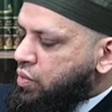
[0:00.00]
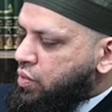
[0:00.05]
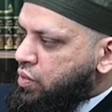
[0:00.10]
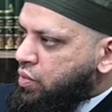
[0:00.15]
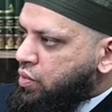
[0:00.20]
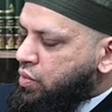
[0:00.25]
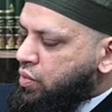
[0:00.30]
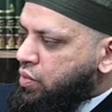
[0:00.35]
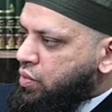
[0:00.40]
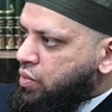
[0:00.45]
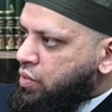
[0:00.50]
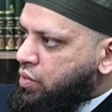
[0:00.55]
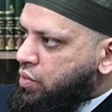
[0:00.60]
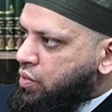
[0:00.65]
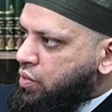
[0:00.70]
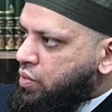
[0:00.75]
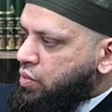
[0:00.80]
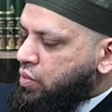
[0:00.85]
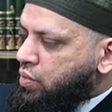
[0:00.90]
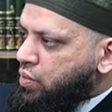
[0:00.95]

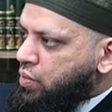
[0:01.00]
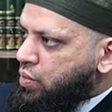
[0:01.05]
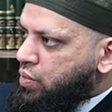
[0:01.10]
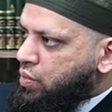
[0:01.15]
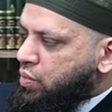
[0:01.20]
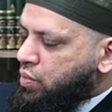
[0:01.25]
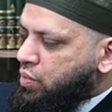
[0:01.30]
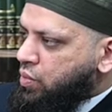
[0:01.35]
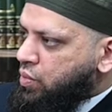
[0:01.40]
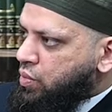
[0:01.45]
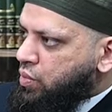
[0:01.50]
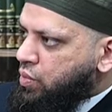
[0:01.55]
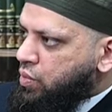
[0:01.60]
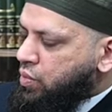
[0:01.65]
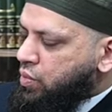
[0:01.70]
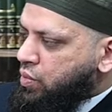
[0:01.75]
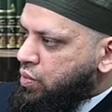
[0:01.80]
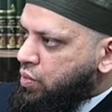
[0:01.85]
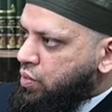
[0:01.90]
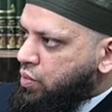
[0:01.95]

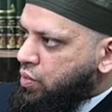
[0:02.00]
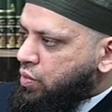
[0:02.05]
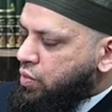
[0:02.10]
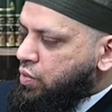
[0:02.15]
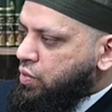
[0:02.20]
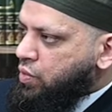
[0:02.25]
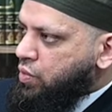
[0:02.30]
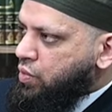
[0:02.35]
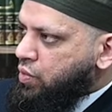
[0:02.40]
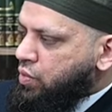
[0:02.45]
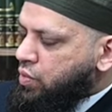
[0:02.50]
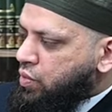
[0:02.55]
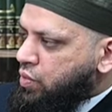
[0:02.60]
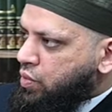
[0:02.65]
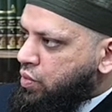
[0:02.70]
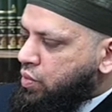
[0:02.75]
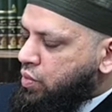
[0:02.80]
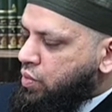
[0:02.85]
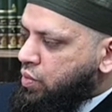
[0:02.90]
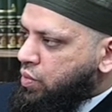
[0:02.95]

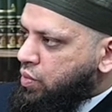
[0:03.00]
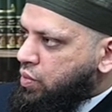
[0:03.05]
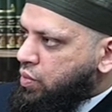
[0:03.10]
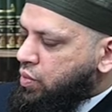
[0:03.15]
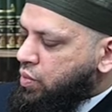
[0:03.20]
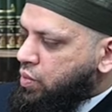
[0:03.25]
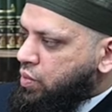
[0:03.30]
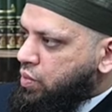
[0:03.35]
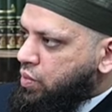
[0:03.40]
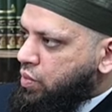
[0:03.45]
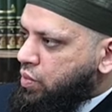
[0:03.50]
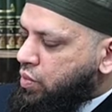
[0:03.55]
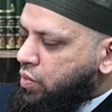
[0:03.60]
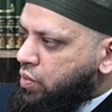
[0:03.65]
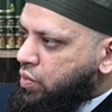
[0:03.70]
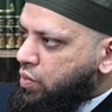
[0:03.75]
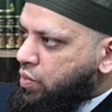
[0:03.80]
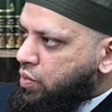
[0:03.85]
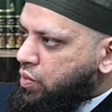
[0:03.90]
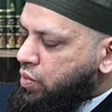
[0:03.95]

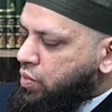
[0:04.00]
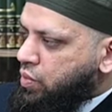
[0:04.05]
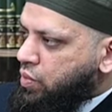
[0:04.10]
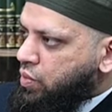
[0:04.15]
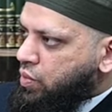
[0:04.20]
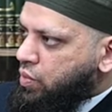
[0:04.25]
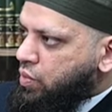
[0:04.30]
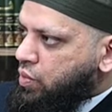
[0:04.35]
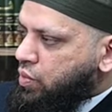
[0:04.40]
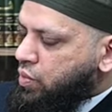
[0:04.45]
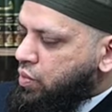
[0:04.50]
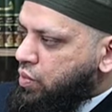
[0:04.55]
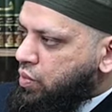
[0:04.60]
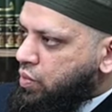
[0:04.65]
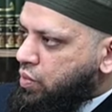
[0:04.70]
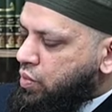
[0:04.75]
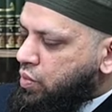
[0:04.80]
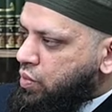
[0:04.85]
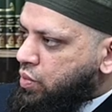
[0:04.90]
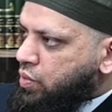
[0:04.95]

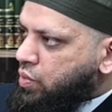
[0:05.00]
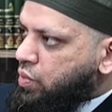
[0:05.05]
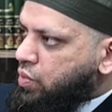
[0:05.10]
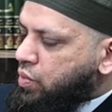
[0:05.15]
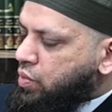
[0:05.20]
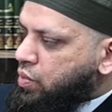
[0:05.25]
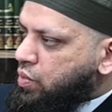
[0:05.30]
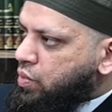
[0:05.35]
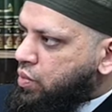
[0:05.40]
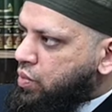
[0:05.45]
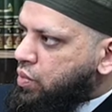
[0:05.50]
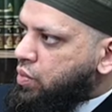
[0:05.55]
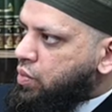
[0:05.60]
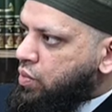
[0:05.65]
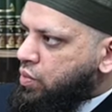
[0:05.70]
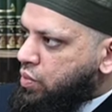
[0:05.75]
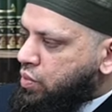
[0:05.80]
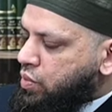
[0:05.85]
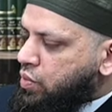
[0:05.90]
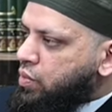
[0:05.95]

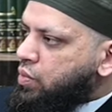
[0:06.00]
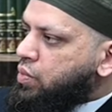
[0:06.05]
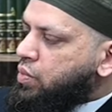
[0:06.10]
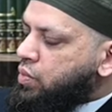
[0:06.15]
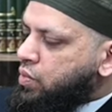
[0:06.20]
This person isn't speaking.